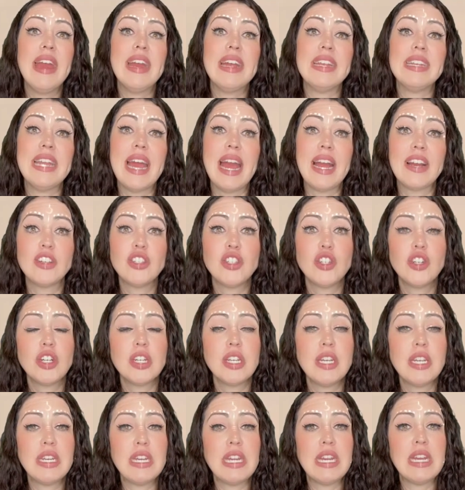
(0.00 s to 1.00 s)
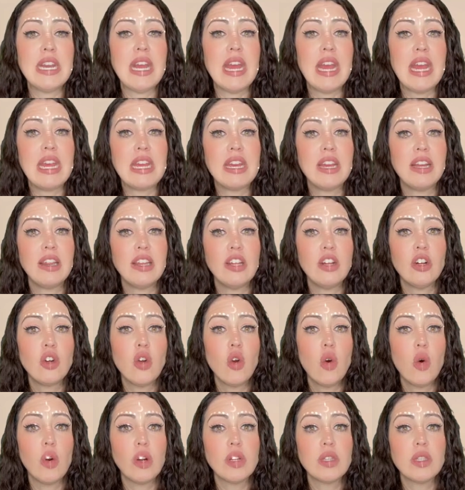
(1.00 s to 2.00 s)
Next, you're going to need a clear
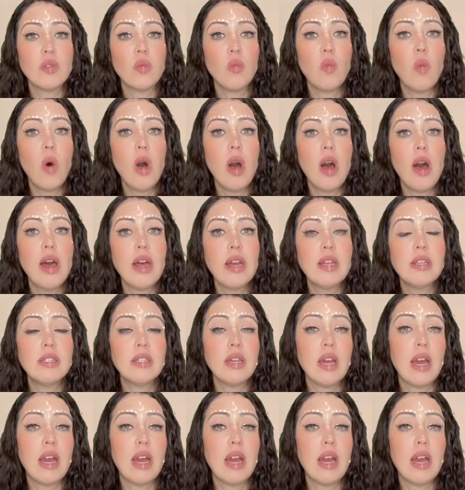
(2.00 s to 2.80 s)
quartz wand.